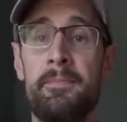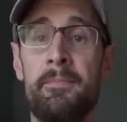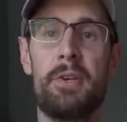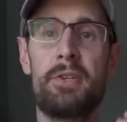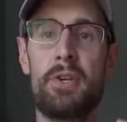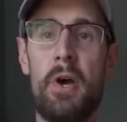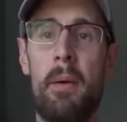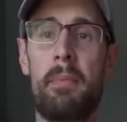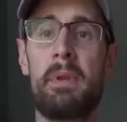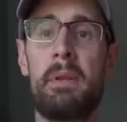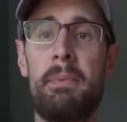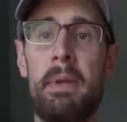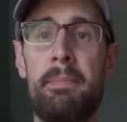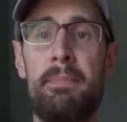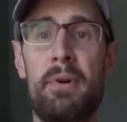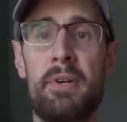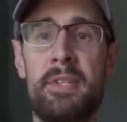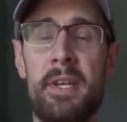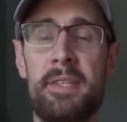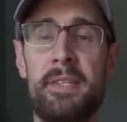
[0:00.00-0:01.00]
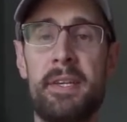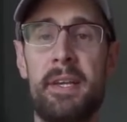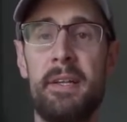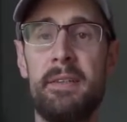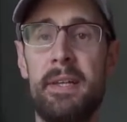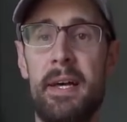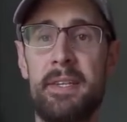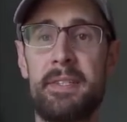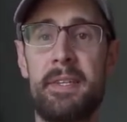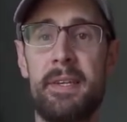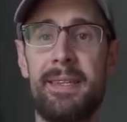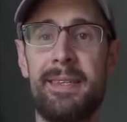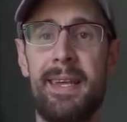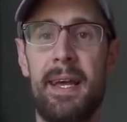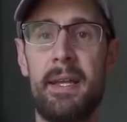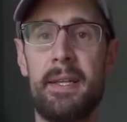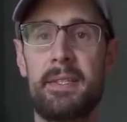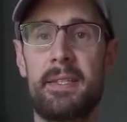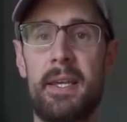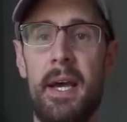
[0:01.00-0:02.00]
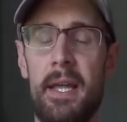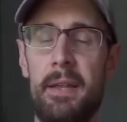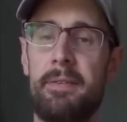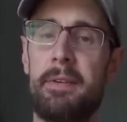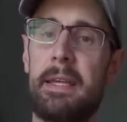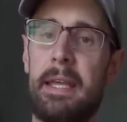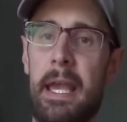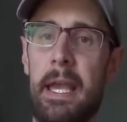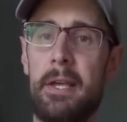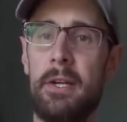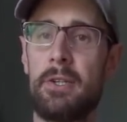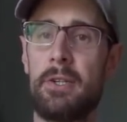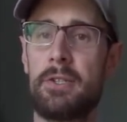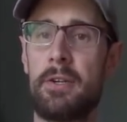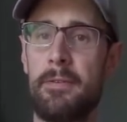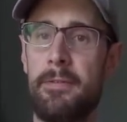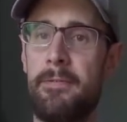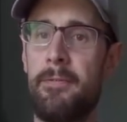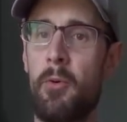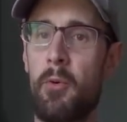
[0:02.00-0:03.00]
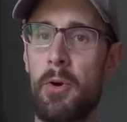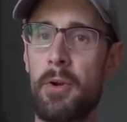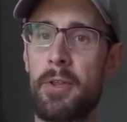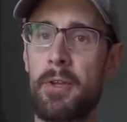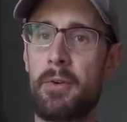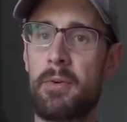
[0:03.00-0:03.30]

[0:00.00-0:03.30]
So I'm going to be presenting a lesson that it's kind of catered to 4th